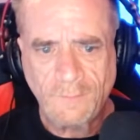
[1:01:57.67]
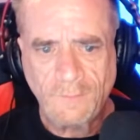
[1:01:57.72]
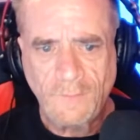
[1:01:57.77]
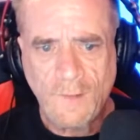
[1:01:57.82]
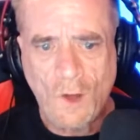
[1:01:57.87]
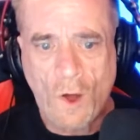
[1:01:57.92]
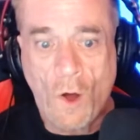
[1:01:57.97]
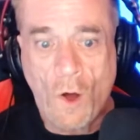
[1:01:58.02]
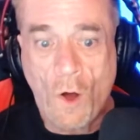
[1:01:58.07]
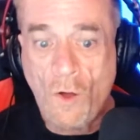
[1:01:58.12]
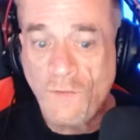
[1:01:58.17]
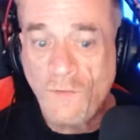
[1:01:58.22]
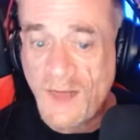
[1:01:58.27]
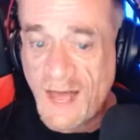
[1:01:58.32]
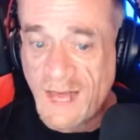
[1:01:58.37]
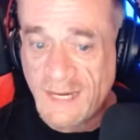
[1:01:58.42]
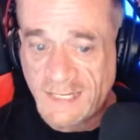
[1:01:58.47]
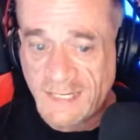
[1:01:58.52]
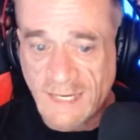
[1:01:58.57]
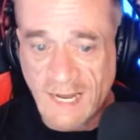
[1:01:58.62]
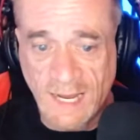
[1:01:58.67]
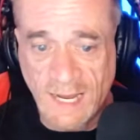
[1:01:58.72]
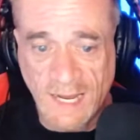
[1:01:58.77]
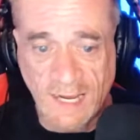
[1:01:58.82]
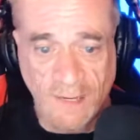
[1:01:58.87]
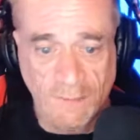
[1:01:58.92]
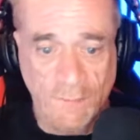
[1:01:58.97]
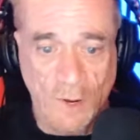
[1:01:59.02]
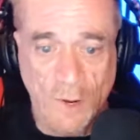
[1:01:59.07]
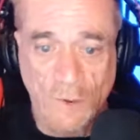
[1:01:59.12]
All that
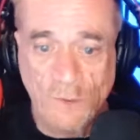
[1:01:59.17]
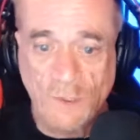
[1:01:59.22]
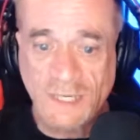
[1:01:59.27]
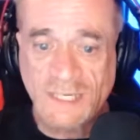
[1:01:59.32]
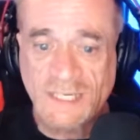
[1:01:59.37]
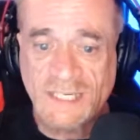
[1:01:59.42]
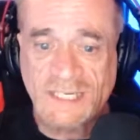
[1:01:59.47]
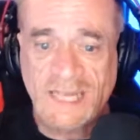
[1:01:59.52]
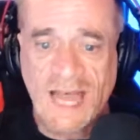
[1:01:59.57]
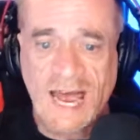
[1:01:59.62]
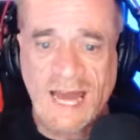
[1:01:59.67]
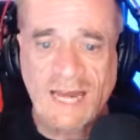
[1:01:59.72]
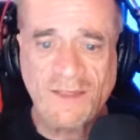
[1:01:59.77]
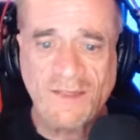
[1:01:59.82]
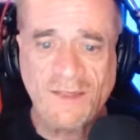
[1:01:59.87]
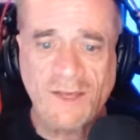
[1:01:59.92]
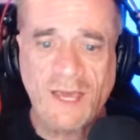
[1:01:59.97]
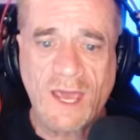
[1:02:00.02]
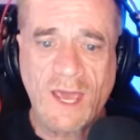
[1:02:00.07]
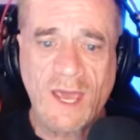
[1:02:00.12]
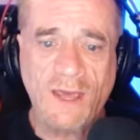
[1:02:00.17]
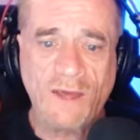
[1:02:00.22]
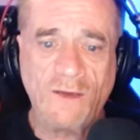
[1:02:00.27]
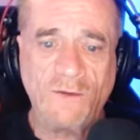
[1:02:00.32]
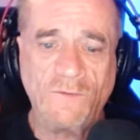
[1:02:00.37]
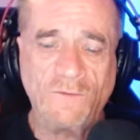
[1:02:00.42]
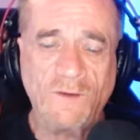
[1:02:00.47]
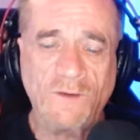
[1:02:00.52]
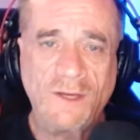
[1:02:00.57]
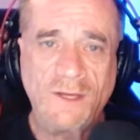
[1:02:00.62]
day Mowgli sat in the
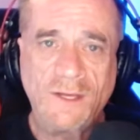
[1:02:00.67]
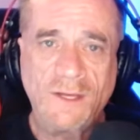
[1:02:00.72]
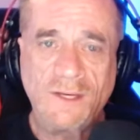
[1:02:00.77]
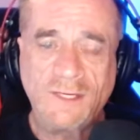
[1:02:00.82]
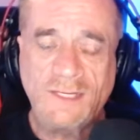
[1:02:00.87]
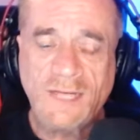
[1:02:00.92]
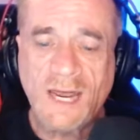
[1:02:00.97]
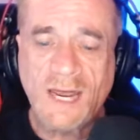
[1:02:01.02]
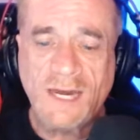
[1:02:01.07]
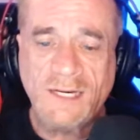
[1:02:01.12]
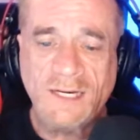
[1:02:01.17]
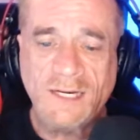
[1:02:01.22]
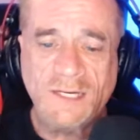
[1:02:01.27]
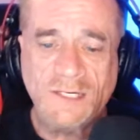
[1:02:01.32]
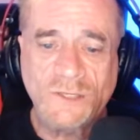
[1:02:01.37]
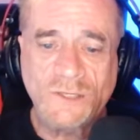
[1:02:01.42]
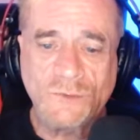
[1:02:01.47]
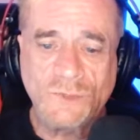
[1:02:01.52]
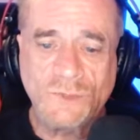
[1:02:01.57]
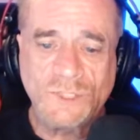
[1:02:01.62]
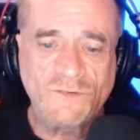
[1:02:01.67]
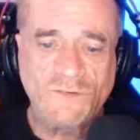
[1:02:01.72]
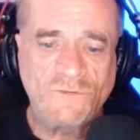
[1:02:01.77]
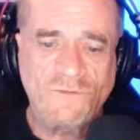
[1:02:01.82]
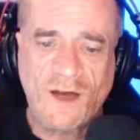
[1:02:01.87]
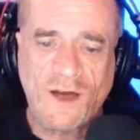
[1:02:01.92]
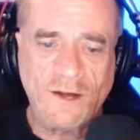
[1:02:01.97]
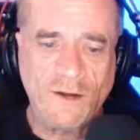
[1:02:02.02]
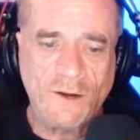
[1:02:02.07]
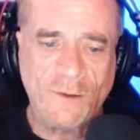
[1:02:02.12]
cave, tending to his
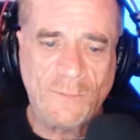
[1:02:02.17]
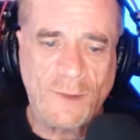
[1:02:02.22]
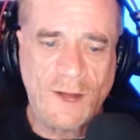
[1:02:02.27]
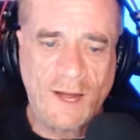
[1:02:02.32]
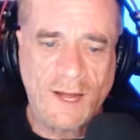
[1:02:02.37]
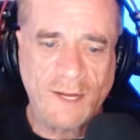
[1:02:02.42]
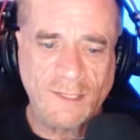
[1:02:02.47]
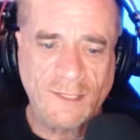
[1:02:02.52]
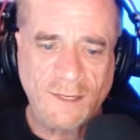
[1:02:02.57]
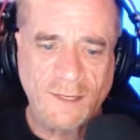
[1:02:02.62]
fire pot,